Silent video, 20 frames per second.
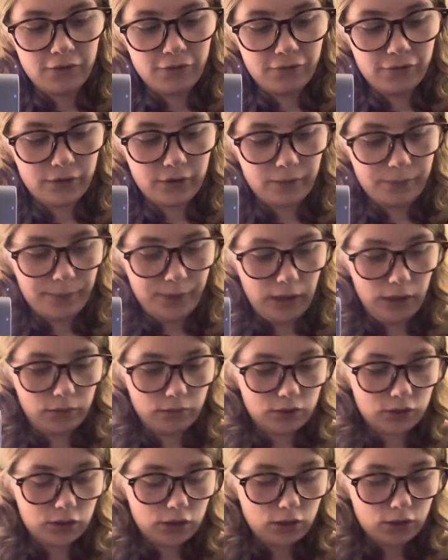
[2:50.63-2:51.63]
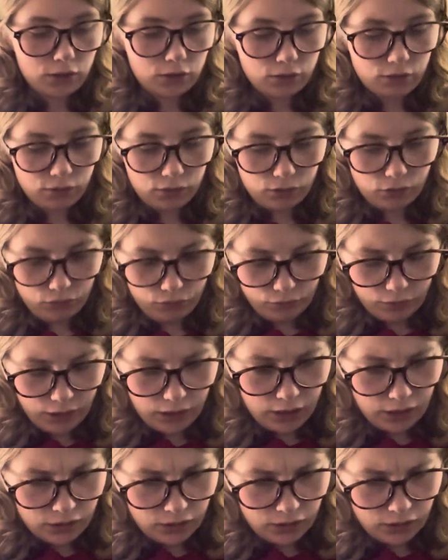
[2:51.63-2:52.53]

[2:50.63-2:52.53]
for about 3